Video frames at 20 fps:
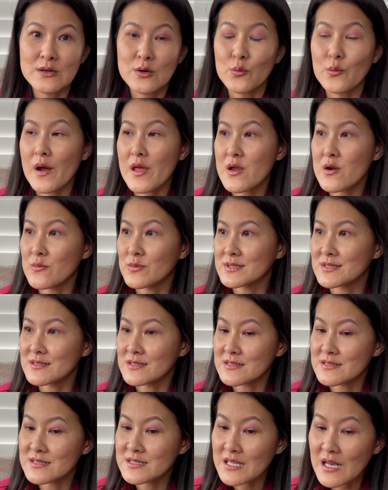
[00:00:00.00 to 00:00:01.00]
whether it was to
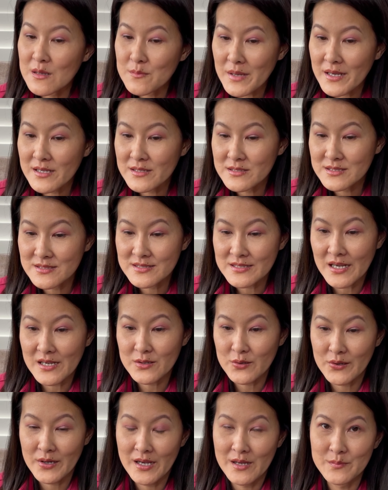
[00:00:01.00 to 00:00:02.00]
sell my
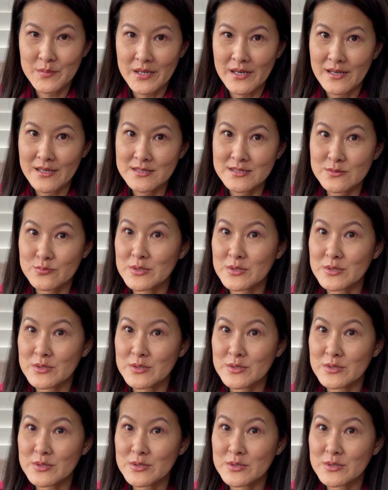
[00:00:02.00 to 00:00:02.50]
designer handbags,